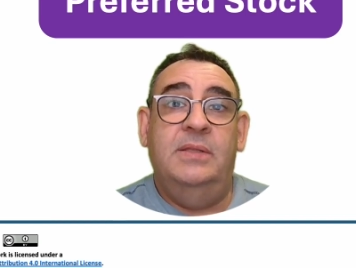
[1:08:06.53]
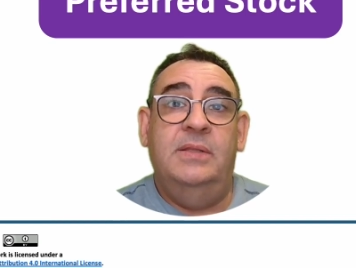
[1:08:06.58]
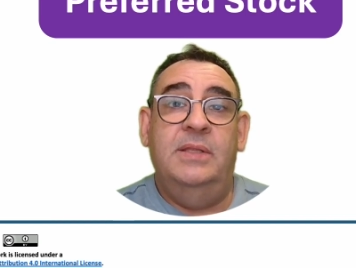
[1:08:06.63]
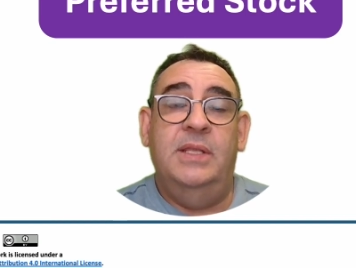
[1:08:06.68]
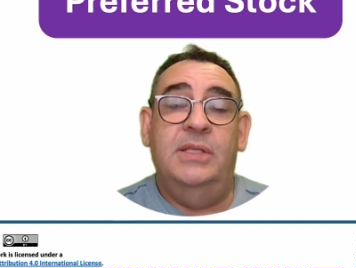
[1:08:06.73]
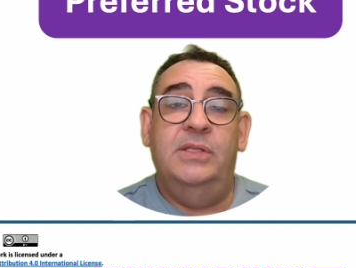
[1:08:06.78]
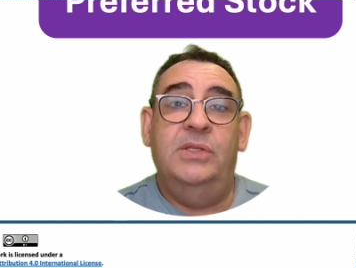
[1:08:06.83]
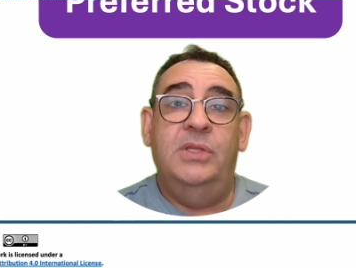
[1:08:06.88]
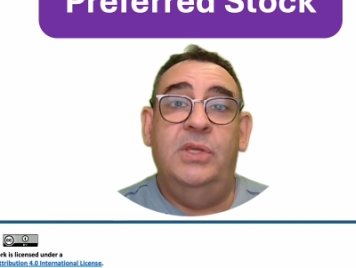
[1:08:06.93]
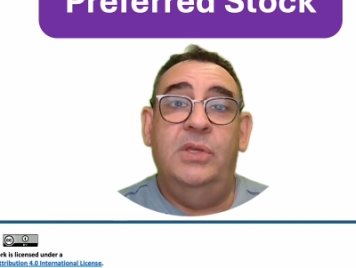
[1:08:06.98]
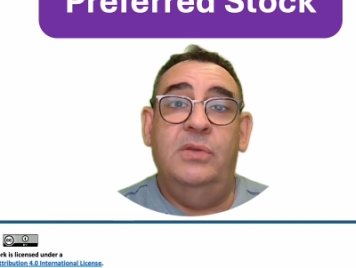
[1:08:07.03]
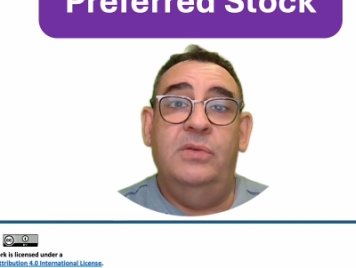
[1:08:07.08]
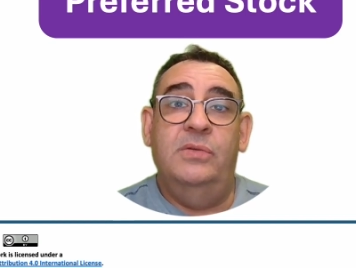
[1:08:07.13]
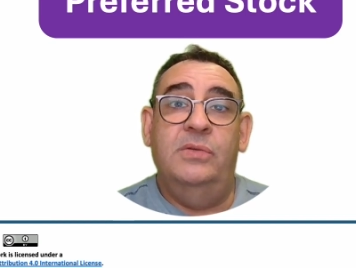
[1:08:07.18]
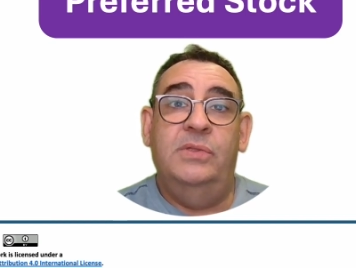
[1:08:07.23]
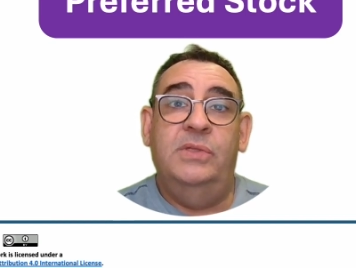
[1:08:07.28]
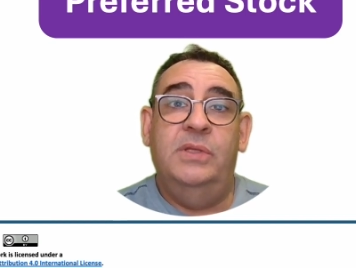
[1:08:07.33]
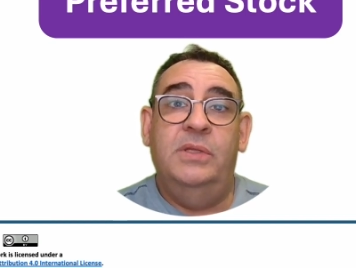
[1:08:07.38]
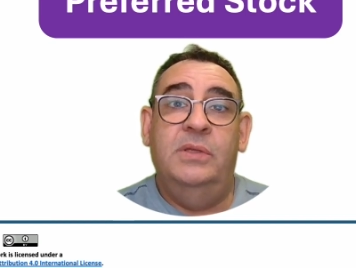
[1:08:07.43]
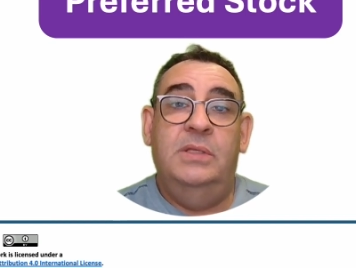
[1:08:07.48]
that's
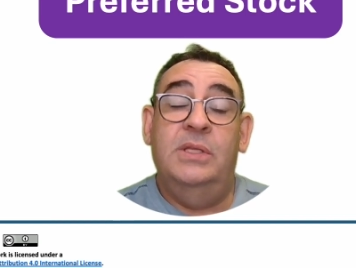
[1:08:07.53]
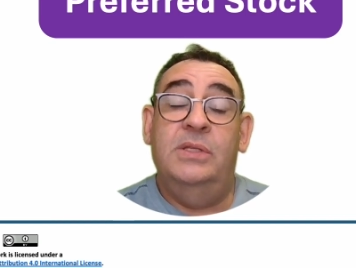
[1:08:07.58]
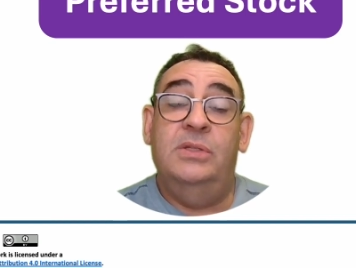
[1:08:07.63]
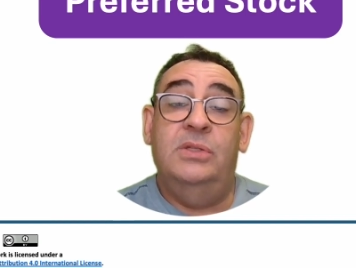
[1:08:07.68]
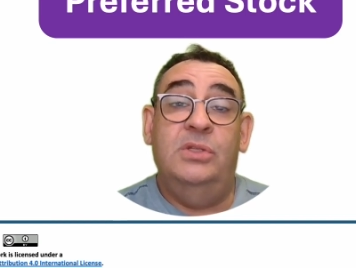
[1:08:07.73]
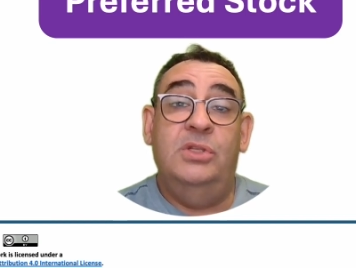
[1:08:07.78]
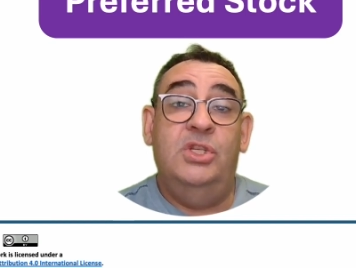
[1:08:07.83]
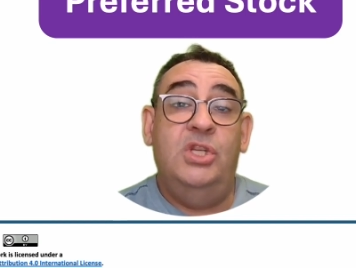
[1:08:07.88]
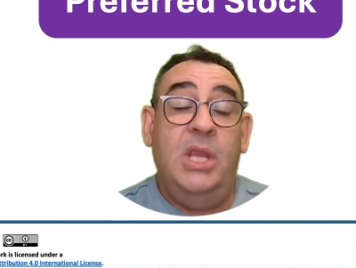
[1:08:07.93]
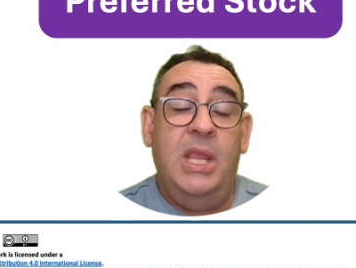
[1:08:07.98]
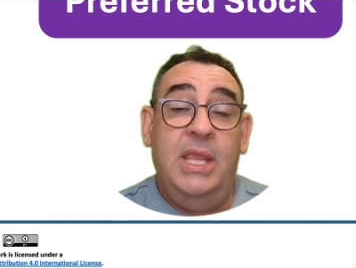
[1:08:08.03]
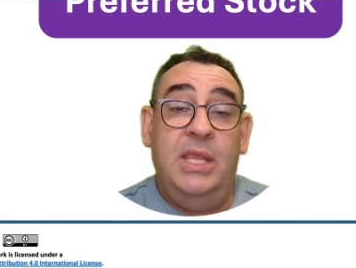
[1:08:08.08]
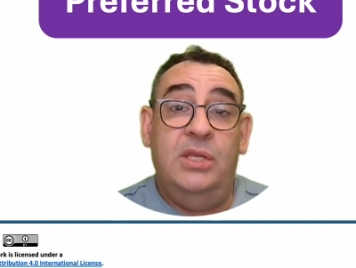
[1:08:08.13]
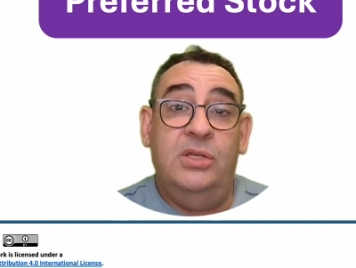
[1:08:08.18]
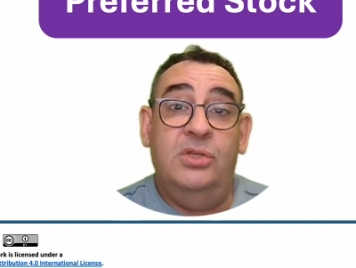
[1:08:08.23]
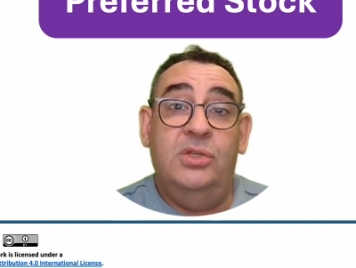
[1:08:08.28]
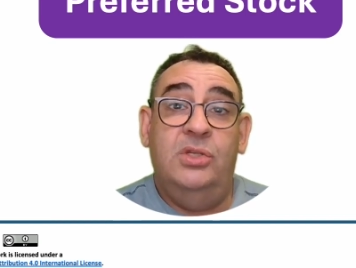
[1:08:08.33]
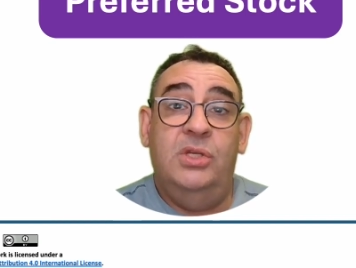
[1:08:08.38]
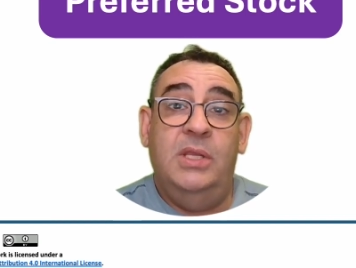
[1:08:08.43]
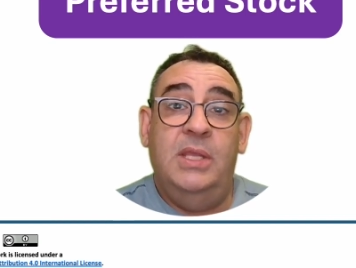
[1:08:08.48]
used doesn't
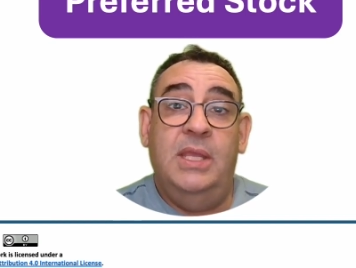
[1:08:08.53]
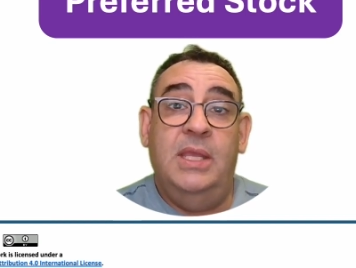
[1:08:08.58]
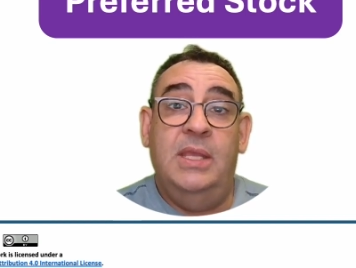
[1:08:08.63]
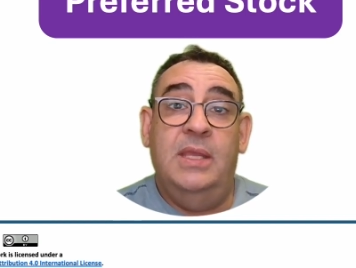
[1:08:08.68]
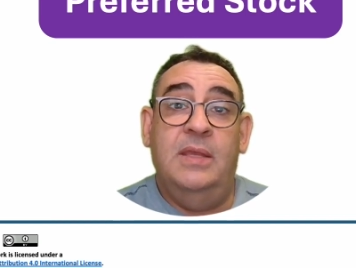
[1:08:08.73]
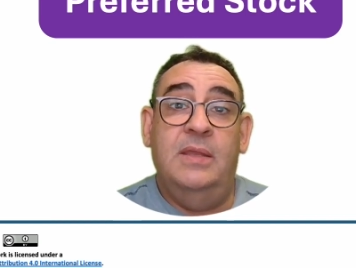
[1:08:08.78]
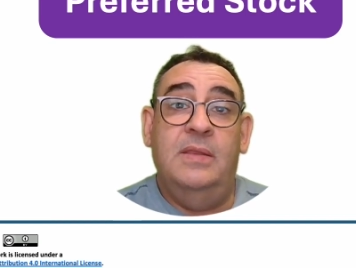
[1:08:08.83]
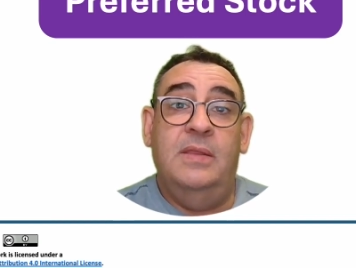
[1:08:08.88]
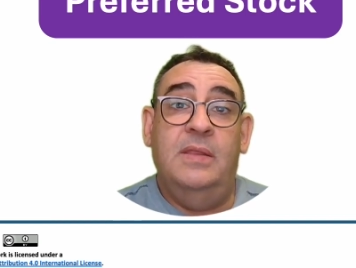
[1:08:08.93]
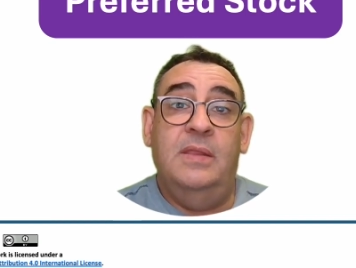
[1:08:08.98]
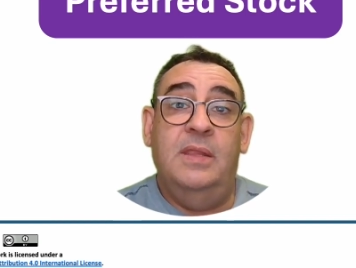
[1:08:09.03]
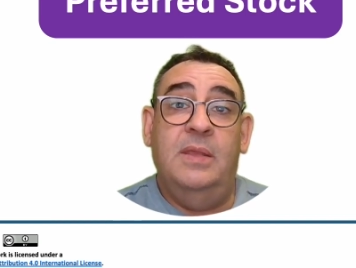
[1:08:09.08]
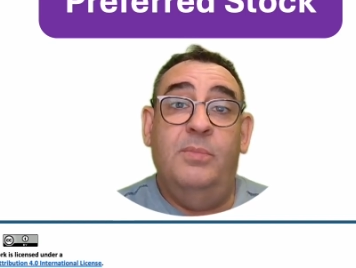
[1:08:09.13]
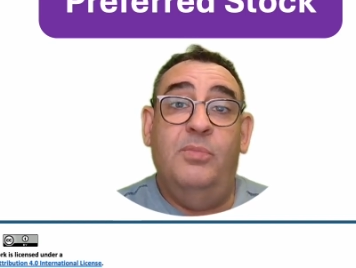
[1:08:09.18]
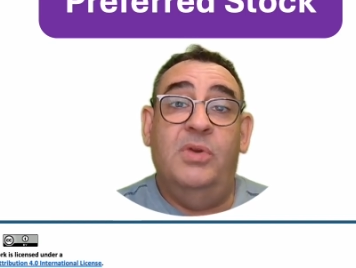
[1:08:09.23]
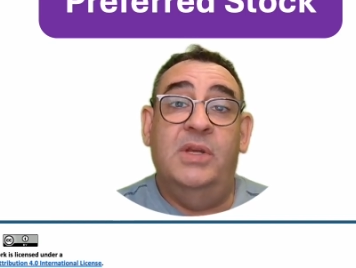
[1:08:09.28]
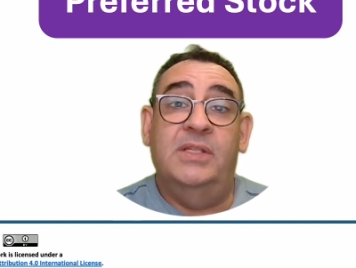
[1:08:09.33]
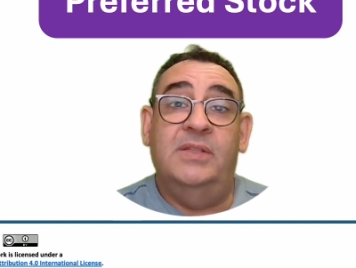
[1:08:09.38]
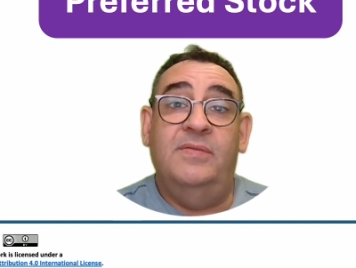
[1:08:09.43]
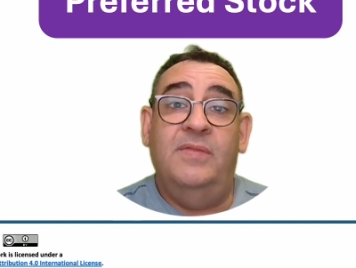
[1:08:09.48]
change in the
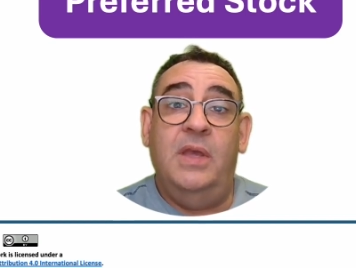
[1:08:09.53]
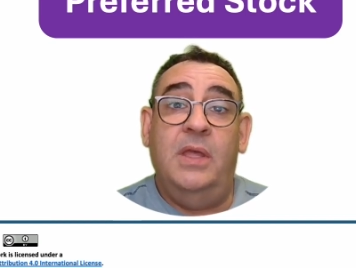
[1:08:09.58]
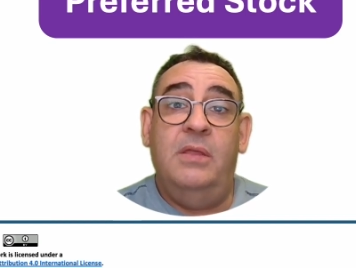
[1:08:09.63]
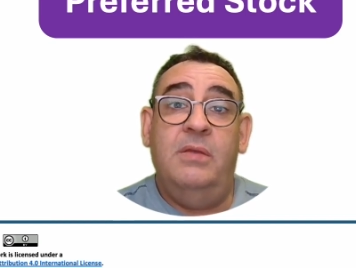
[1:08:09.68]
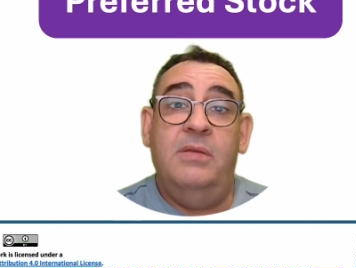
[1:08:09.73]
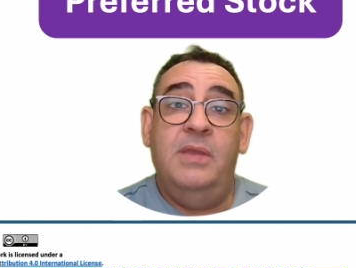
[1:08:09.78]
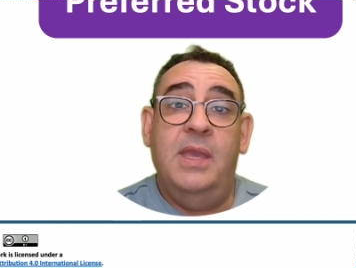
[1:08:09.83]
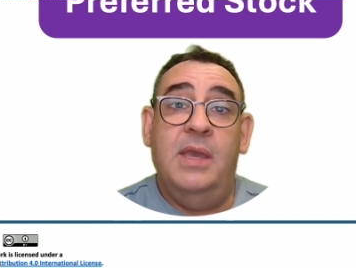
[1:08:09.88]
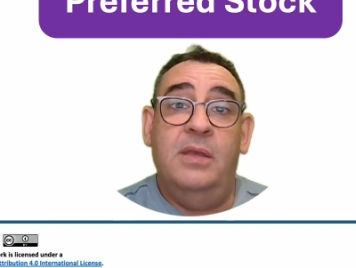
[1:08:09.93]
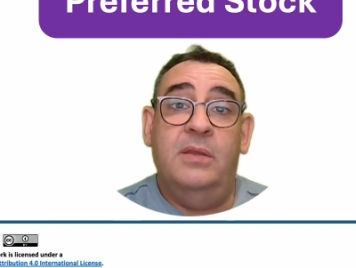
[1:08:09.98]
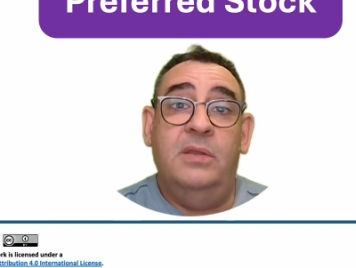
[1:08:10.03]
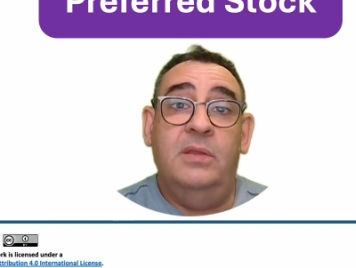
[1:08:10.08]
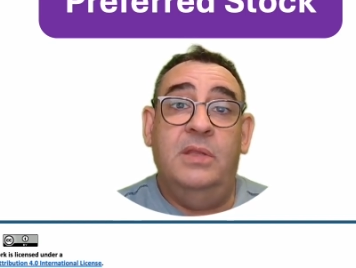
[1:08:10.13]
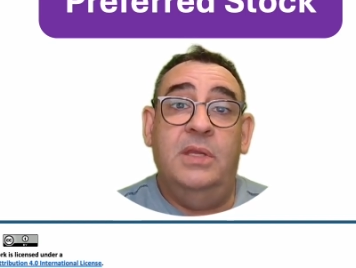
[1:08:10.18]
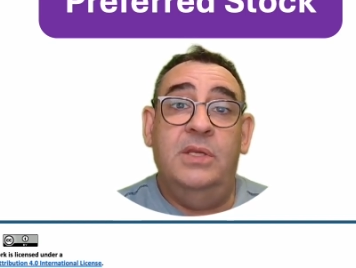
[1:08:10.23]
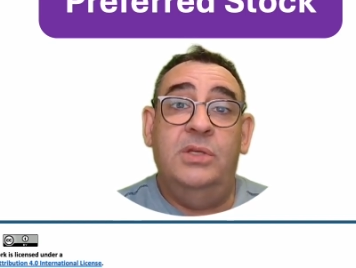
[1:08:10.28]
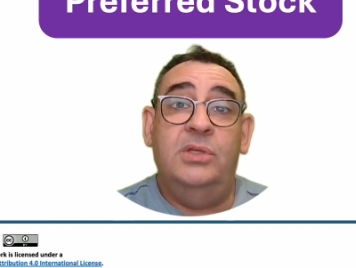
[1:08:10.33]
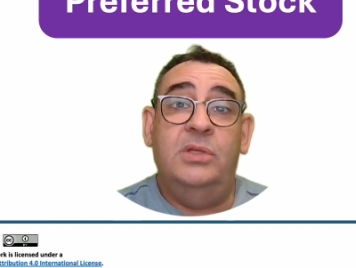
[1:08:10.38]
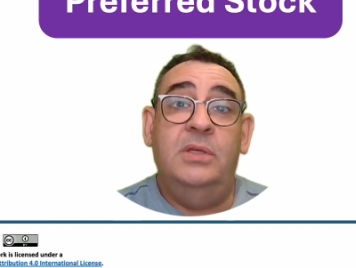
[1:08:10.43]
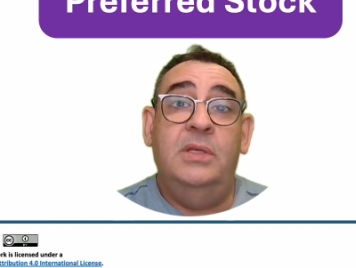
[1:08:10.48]
present value
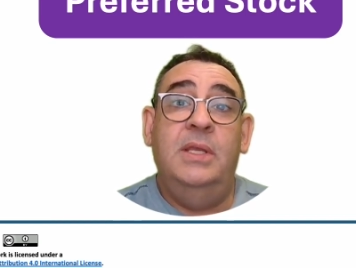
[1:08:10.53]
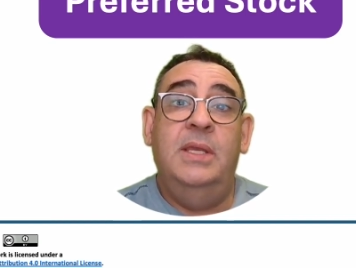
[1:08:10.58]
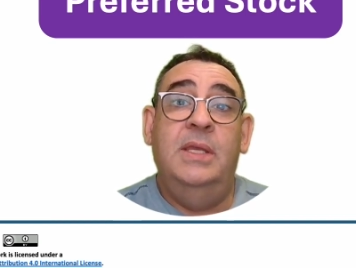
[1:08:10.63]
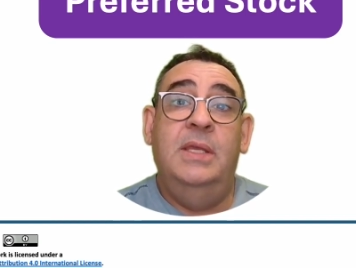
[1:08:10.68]
calculation,